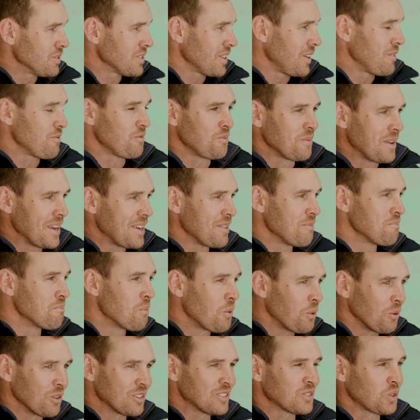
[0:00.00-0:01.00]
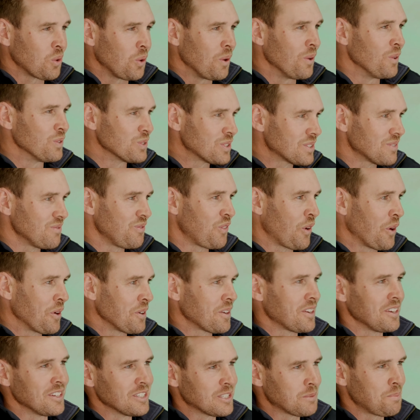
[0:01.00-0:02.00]
So for me, more soils
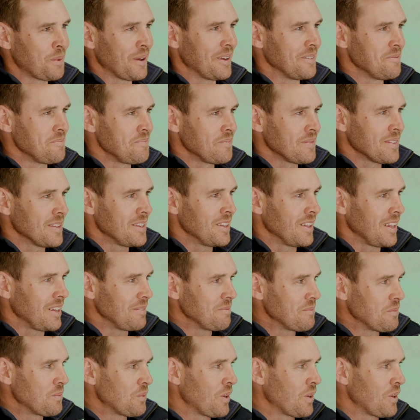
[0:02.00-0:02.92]
focused, but you're like,